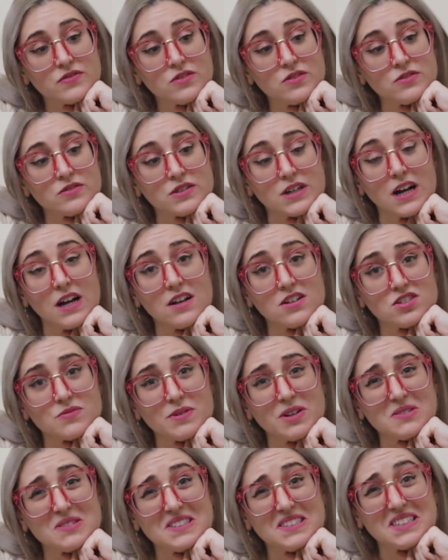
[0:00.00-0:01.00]
oh gosh,
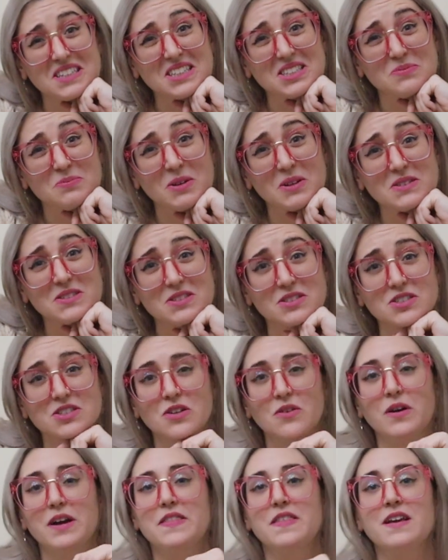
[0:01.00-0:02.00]
about 6 months or
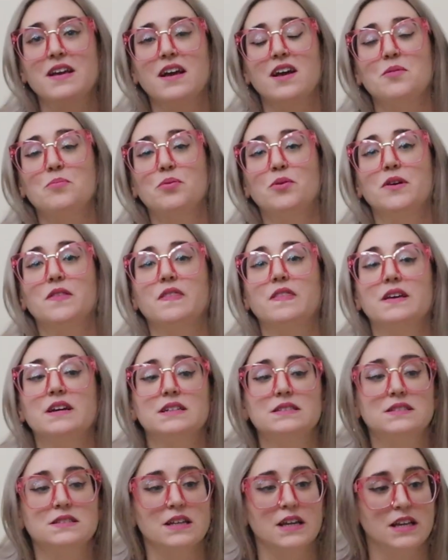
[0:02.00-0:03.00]
so. I think I put
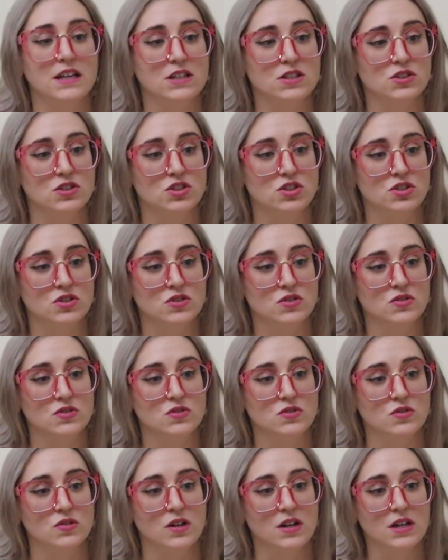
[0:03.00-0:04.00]
this
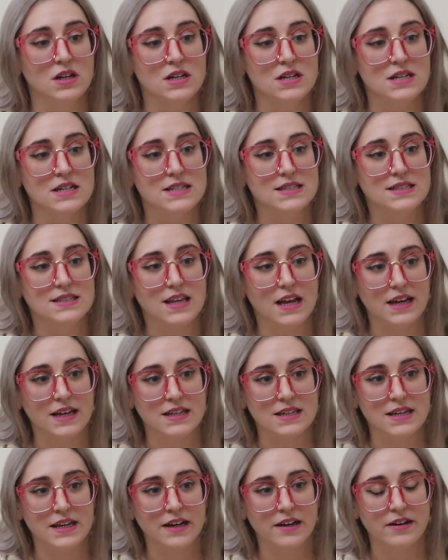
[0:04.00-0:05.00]
into
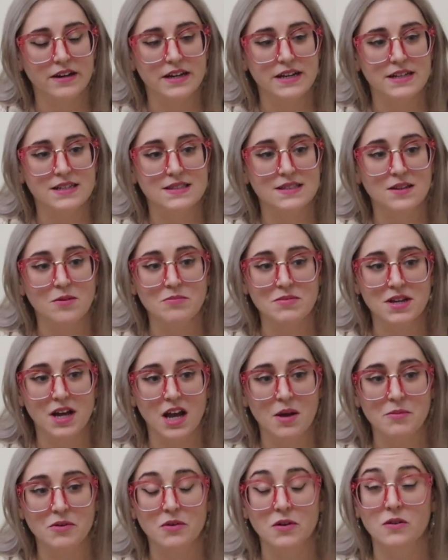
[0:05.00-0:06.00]
secondary
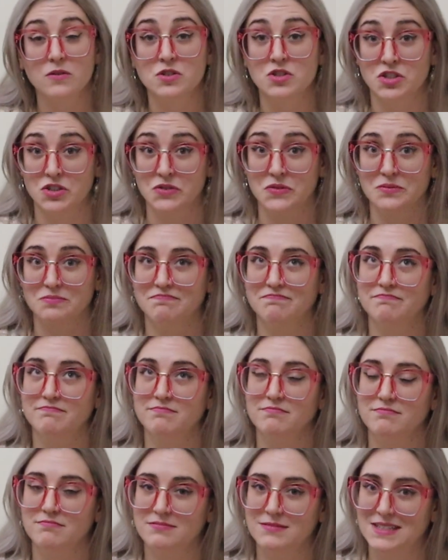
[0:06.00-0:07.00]
sometime around June.
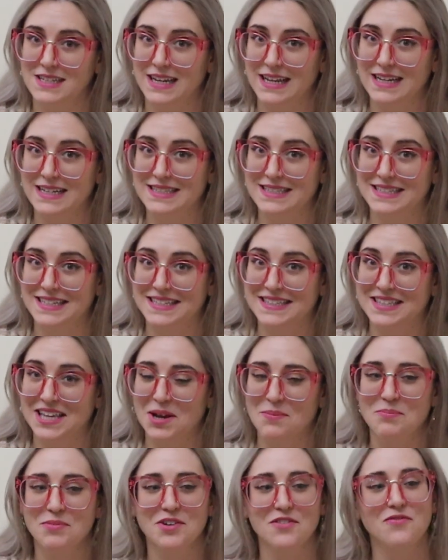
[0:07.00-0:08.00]
Today is
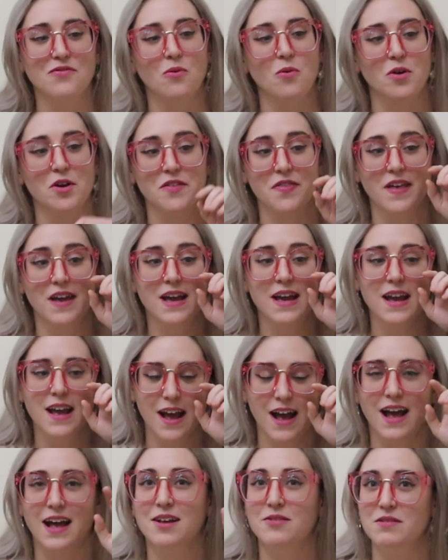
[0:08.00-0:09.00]
December 4th.
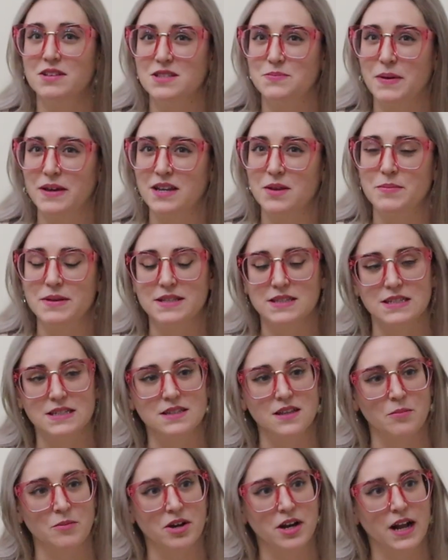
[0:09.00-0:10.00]
It's been a busy
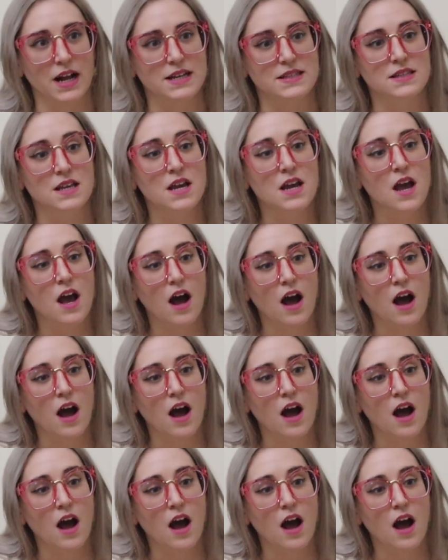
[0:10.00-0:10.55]
summer, guys.